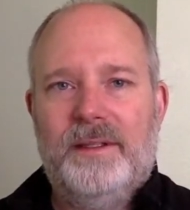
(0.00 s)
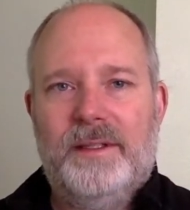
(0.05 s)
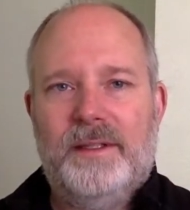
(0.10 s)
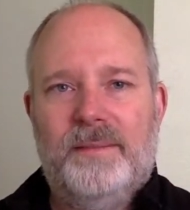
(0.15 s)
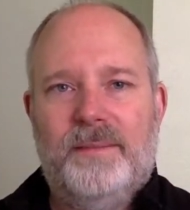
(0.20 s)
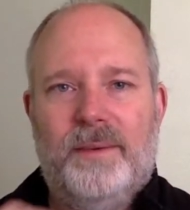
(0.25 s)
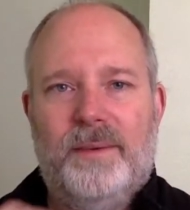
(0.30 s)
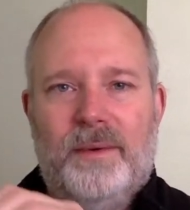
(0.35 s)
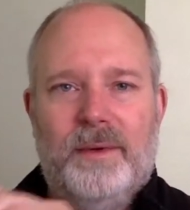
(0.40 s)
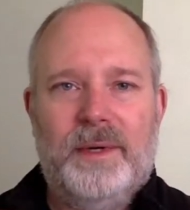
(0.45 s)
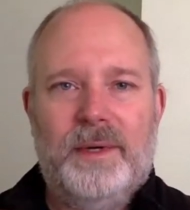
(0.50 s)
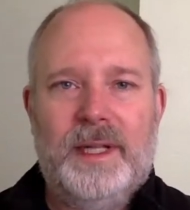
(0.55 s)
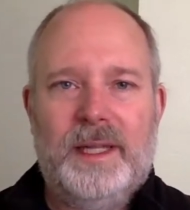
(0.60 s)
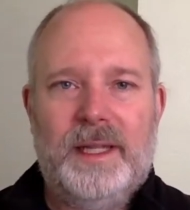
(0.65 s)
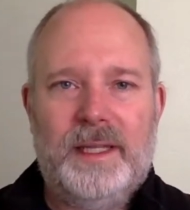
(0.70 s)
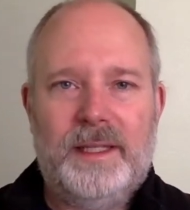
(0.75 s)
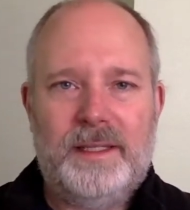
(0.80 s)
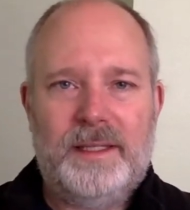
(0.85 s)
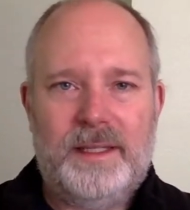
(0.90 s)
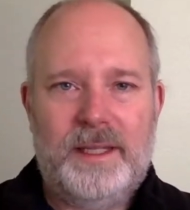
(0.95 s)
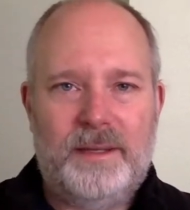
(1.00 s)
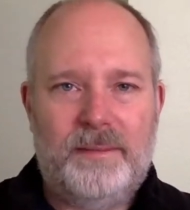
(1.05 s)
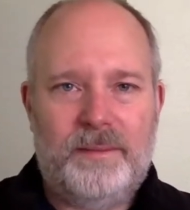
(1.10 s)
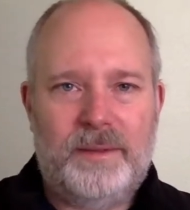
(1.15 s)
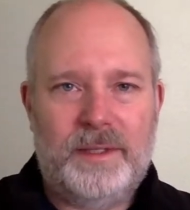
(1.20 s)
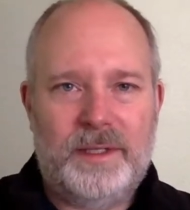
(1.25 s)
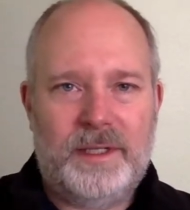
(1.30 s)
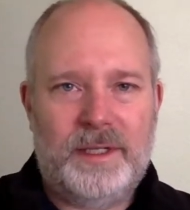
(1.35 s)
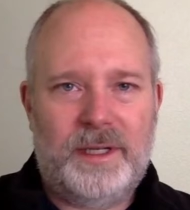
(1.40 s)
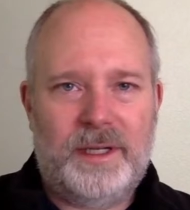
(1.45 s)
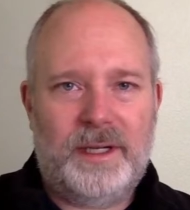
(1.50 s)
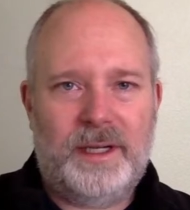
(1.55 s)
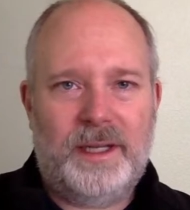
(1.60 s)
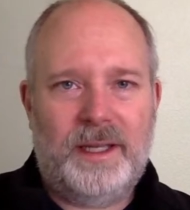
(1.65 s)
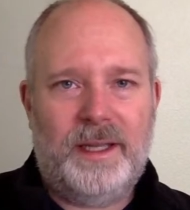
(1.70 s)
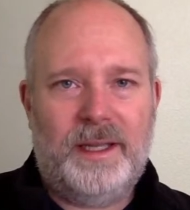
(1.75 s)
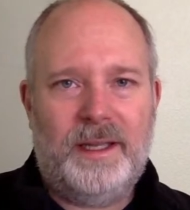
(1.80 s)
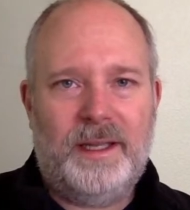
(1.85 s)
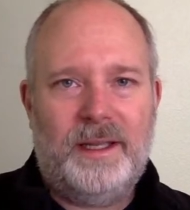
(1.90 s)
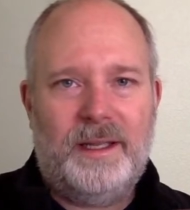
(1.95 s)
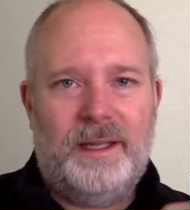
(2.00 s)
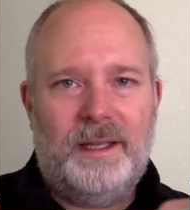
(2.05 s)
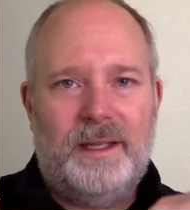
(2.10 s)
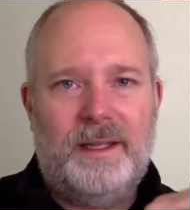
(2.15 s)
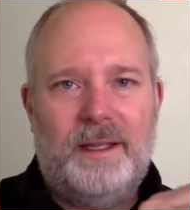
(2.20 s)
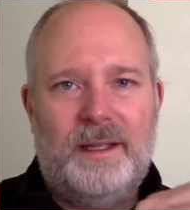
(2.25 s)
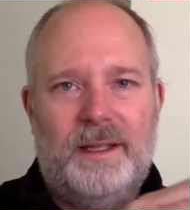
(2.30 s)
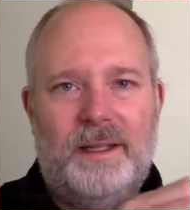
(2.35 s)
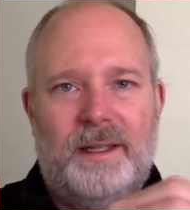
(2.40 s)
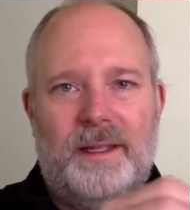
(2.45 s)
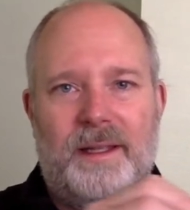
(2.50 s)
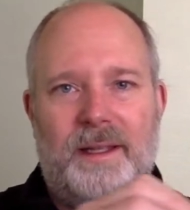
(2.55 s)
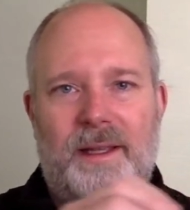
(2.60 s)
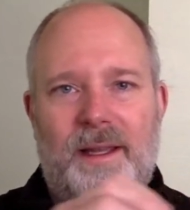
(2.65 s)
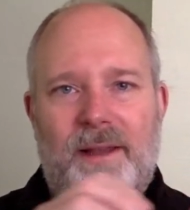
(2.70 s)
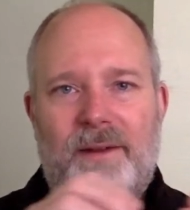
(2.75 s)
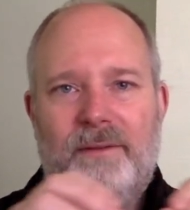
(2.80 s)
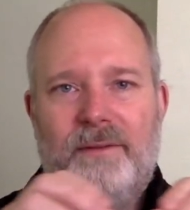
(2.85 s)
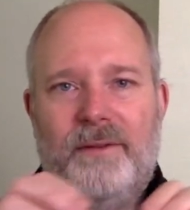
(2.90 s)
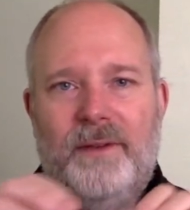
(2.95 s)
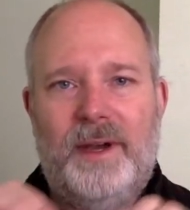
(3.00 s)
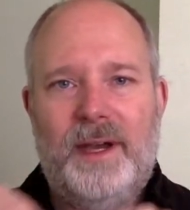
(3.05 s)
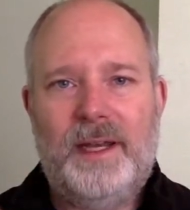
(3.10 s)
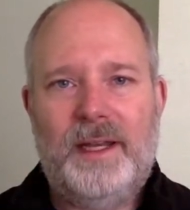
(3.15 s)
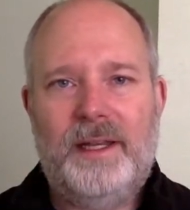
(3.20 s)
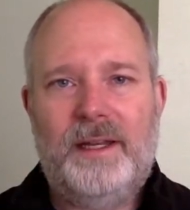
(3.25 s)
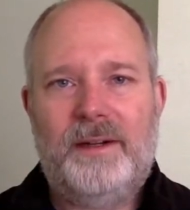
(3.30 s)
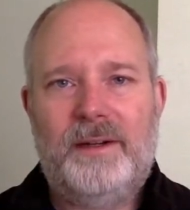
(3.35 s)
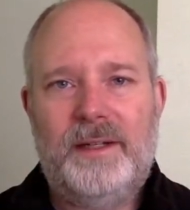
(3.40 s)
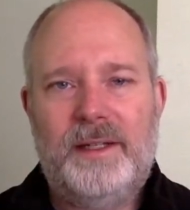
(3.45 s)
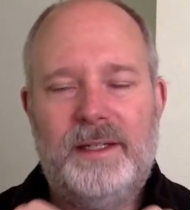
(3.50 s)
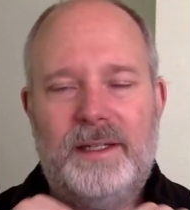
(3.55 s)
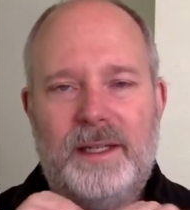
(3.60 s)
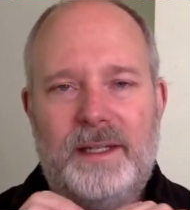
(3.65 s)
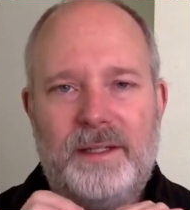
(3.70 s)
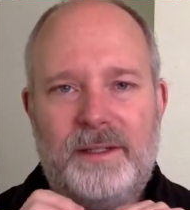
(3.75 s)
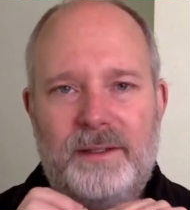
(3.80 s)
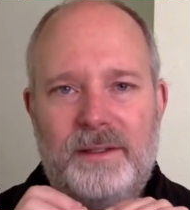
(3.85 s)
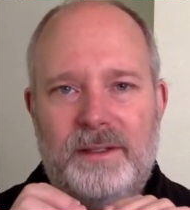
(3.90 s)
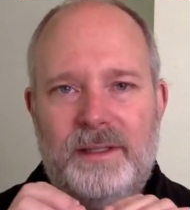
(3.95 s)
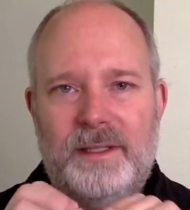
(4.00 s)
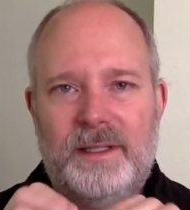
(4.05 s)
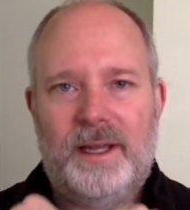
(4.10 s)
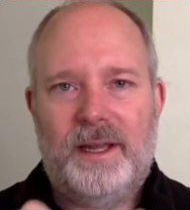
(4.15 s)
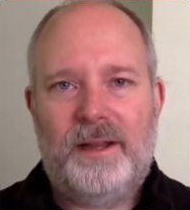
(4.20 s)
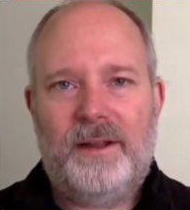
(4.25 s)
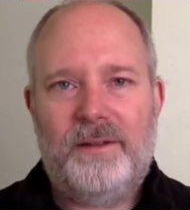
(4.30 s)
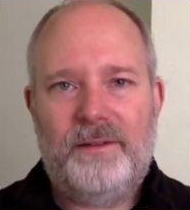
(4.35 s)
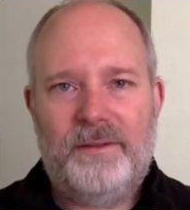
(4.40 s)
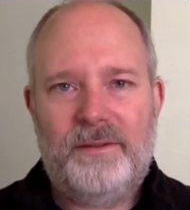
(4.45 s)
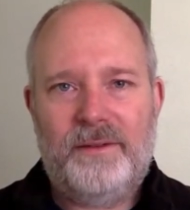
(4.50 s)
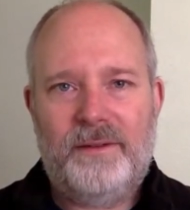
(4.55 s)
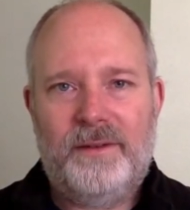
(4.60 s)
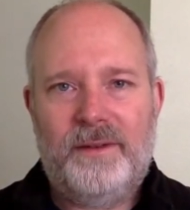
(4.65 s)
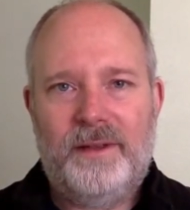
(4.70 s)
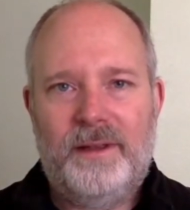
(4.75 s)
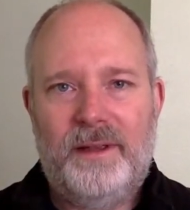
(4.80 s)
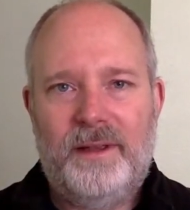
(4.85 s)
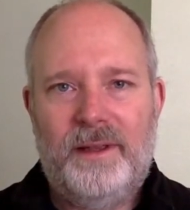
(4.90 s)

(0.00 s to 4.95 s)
supporting this deeper journey and finding your essential self,